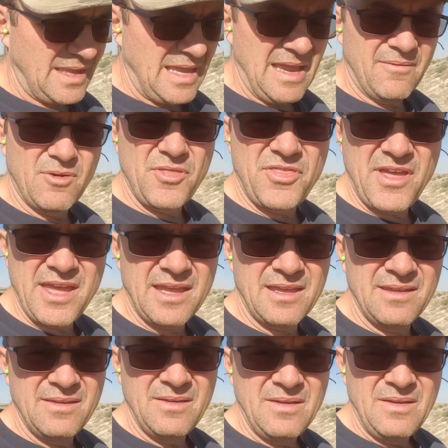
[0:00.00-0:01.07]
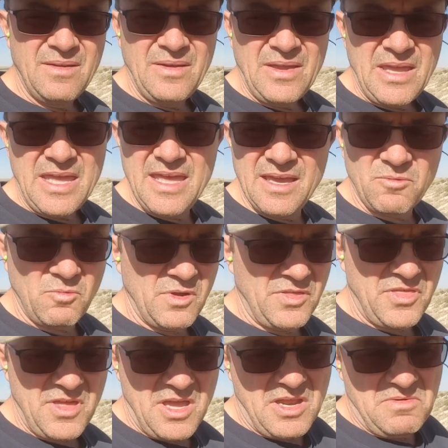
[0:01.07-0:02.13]
Everything hit
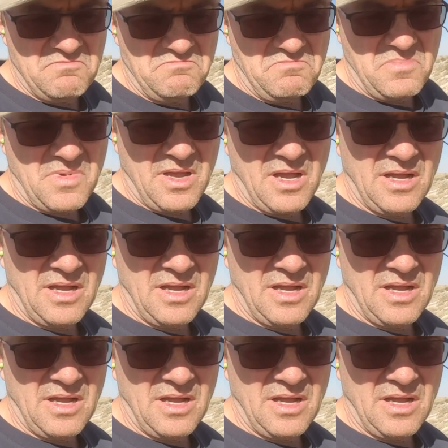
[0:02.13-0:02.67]
within,